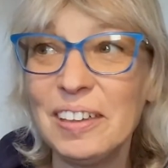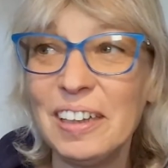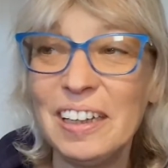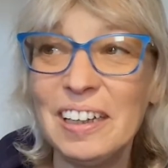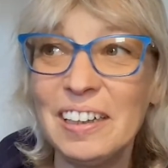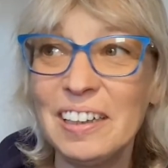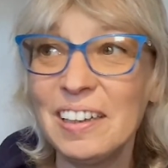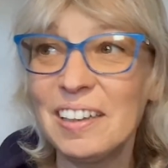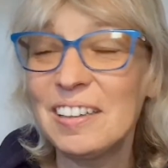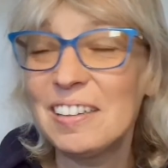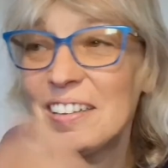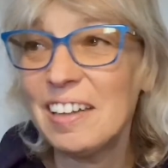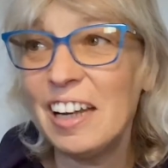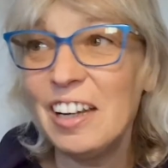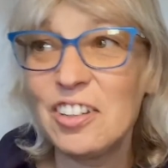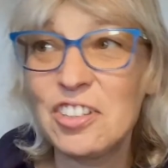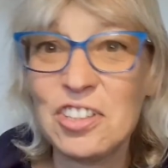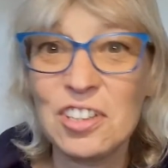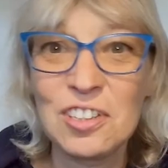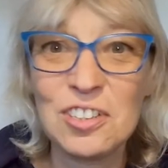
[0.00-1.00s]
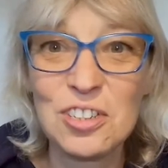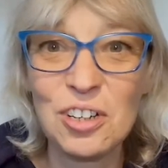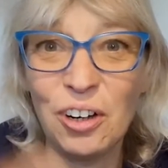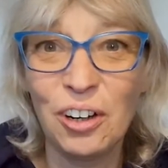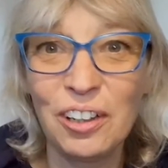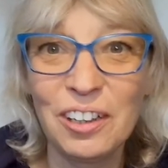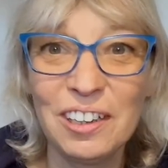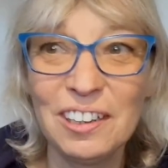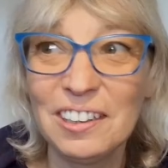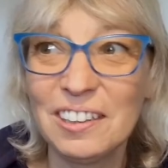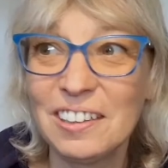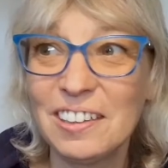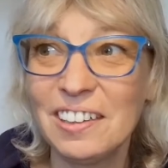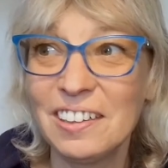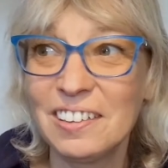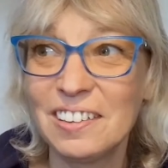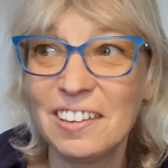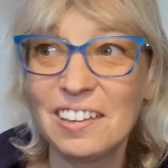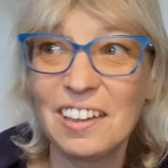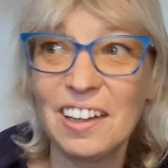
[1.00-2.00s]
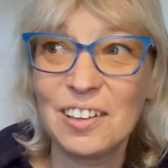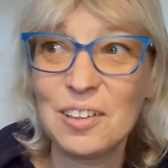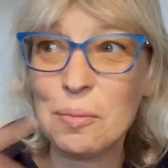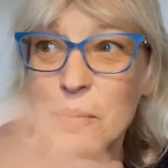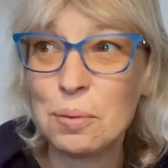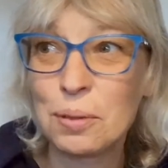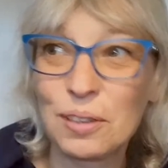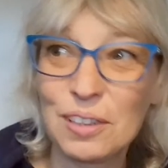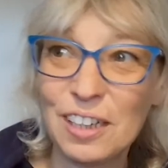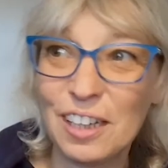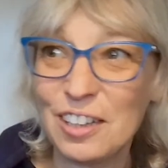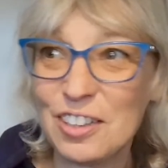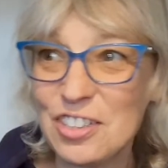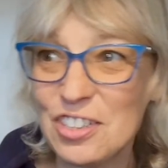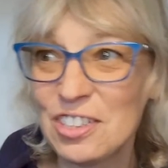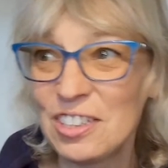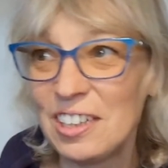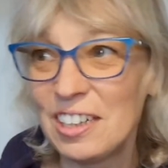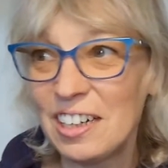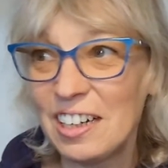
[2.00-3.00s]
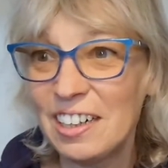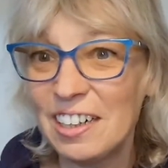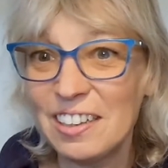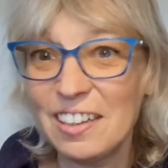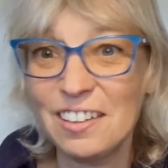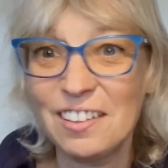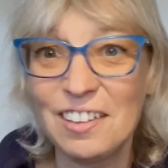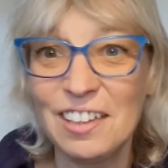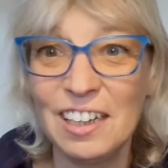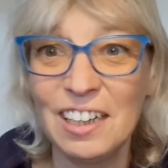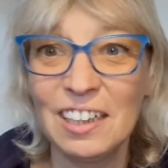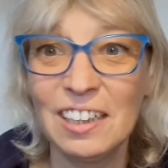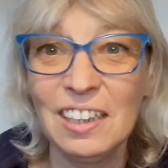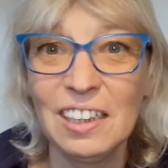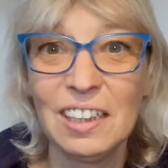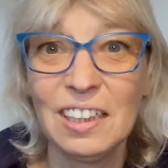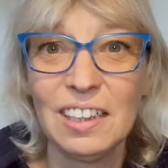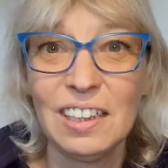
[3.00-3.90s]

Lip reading: add agents on it and another protection and another thing.